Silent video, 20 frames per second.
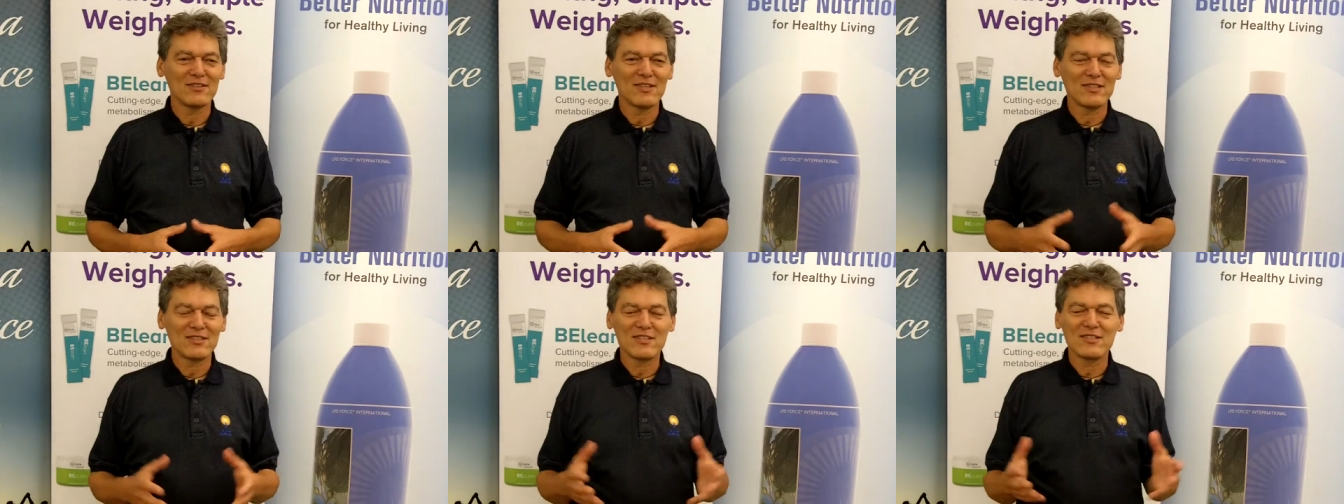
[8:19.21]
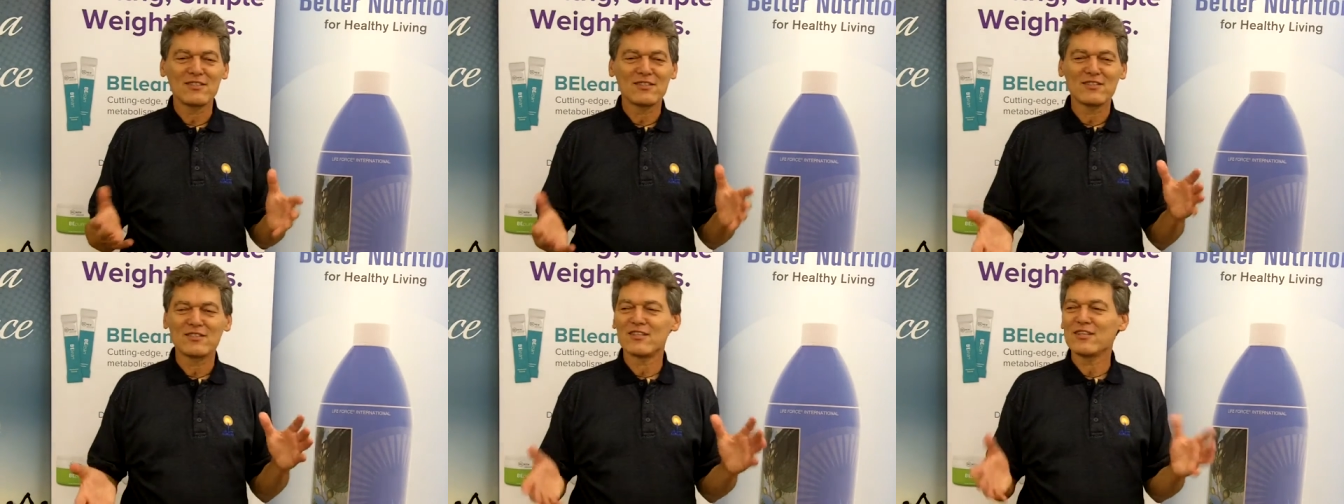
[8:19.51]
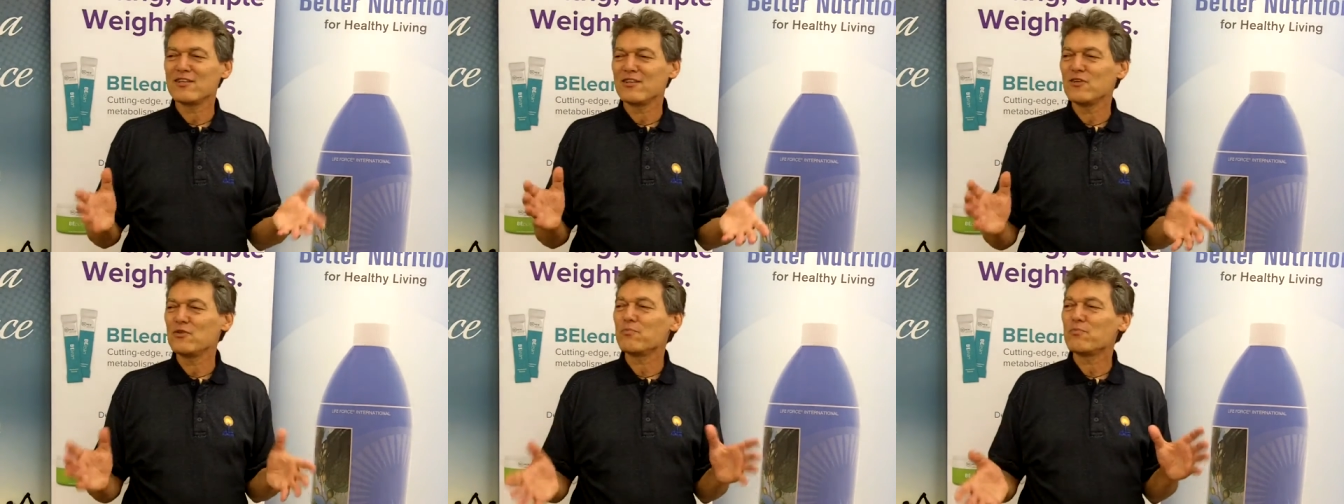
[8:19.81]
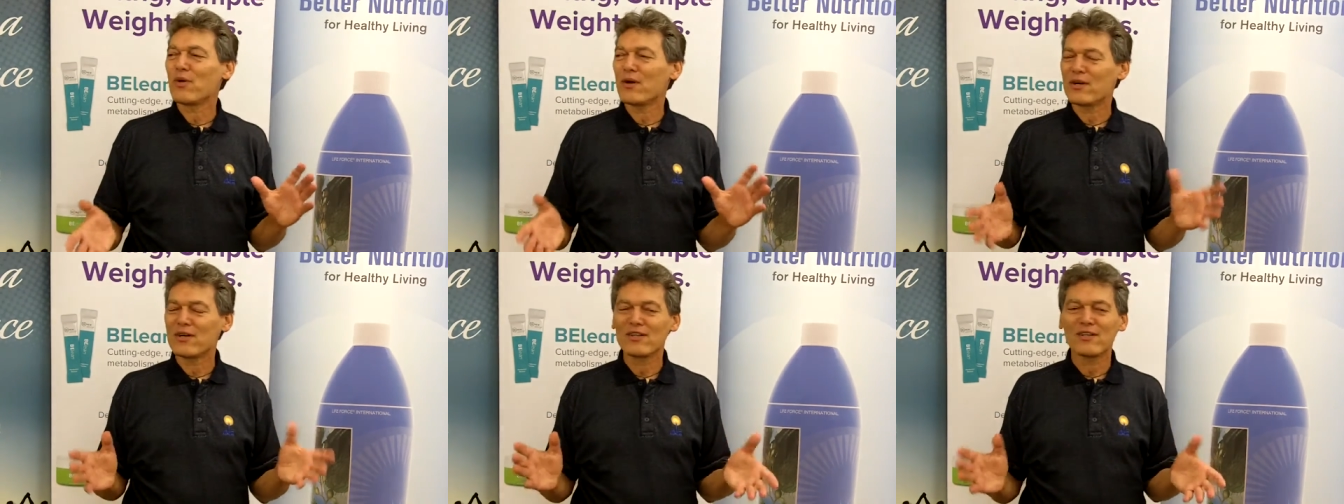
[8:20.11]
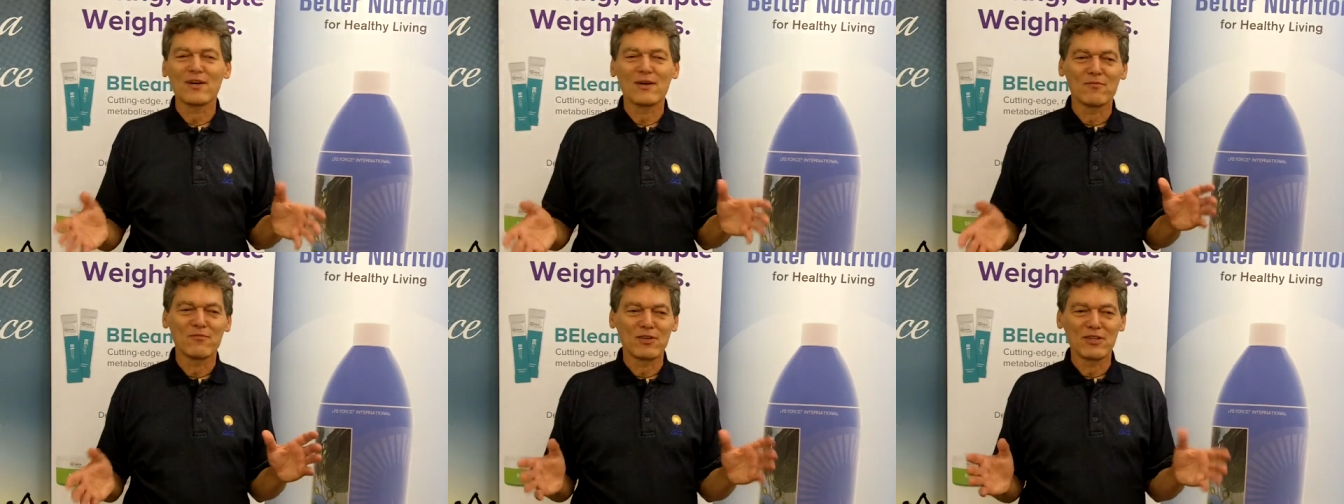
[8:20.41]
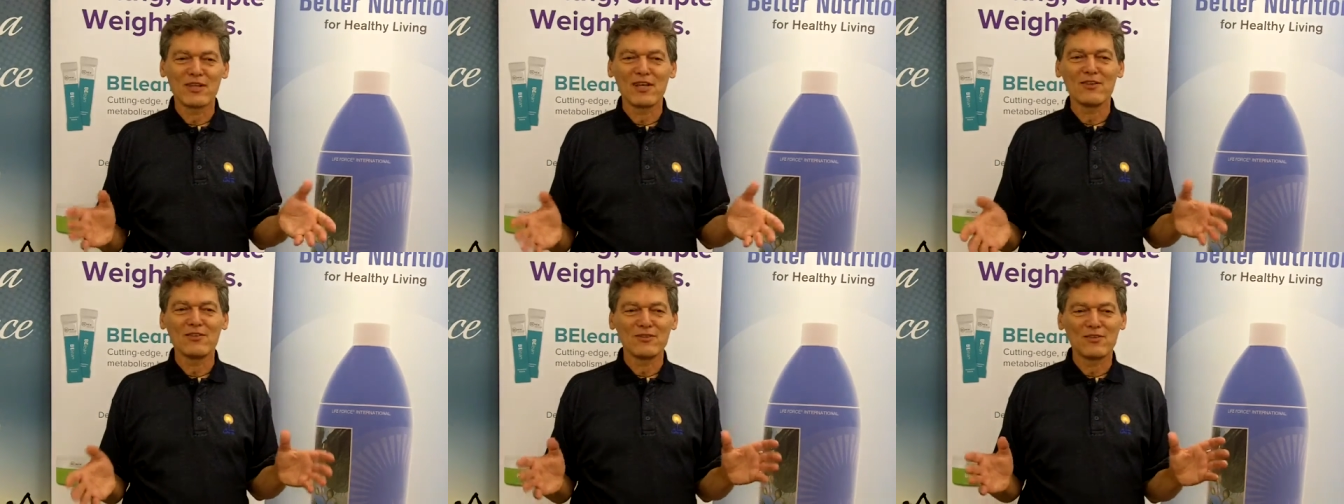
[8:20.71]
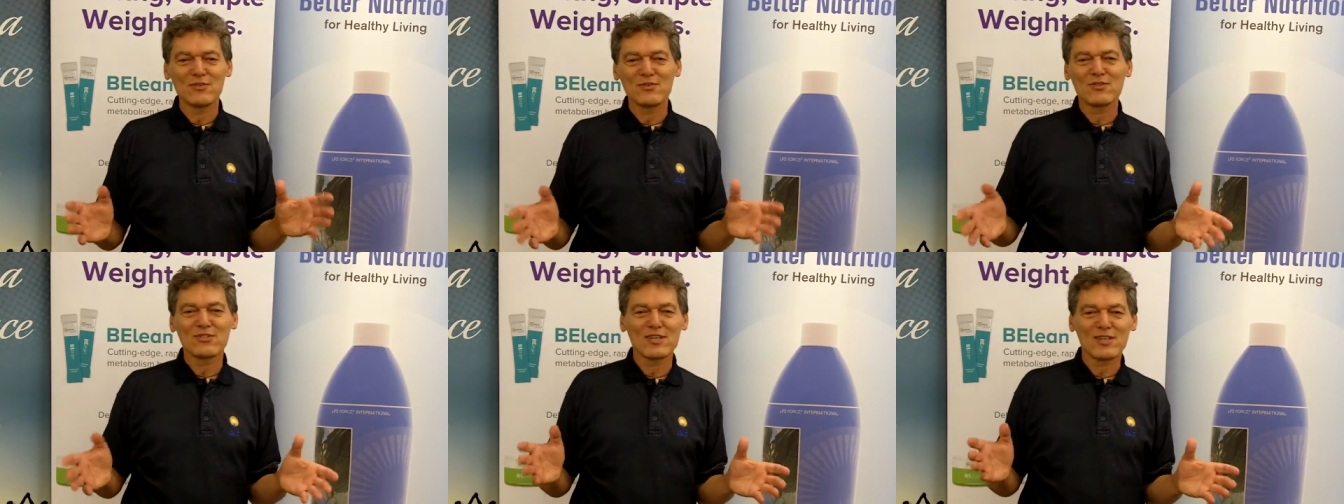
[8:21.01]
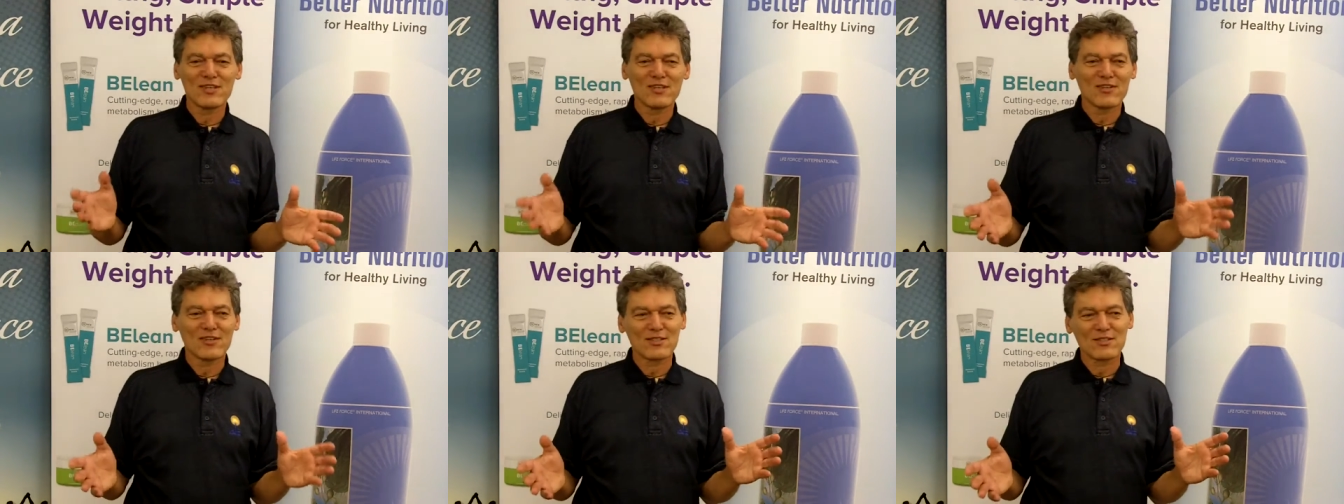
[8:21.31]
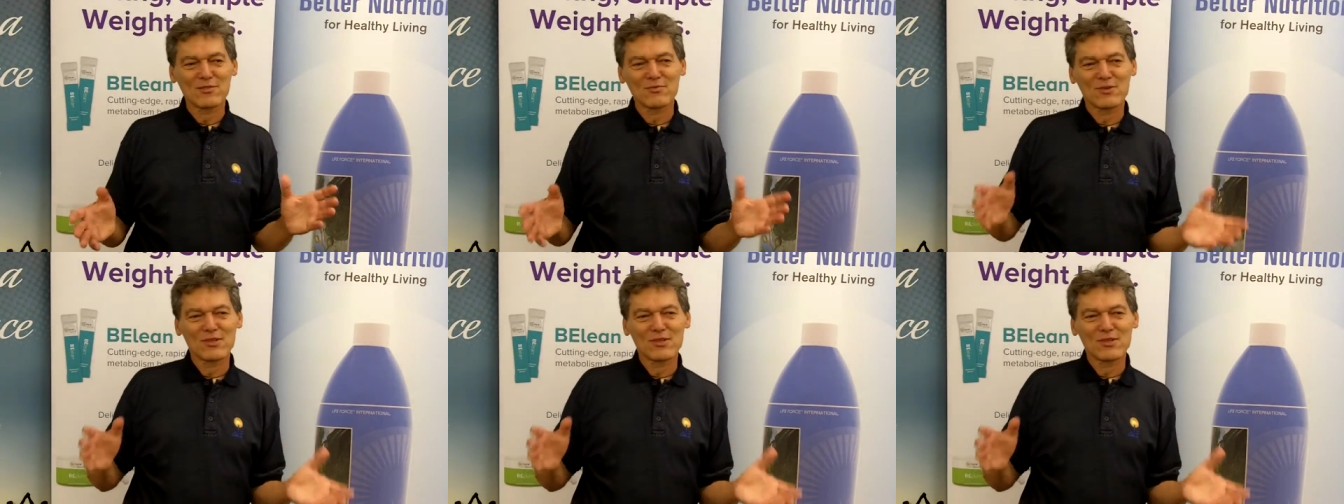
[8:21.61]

it's, this is a new paradigm. We don't do secrets.